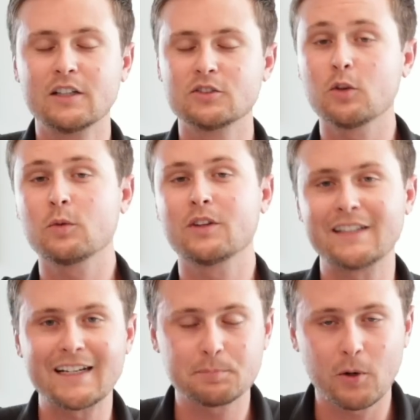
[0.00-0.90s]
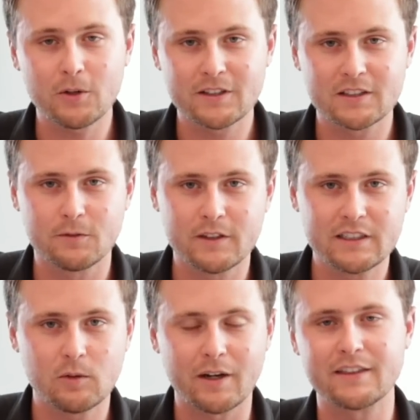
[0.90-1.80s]
So the last part in this
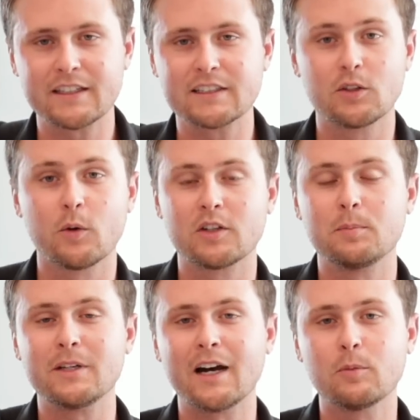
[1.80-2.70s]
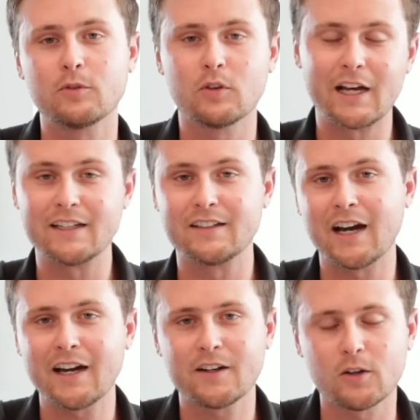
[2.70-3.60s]
video I think is going to be helpful and
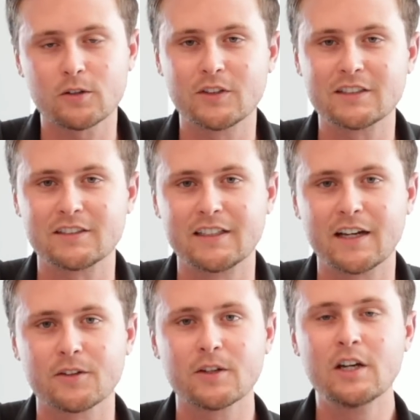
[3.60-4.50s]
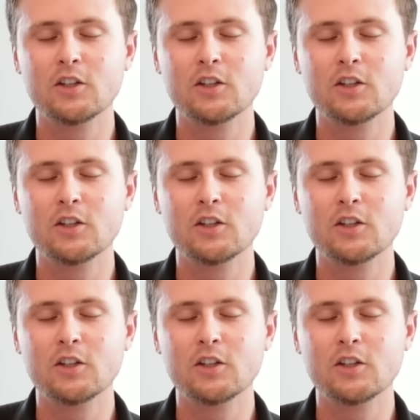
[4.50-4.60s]
tie all of this together.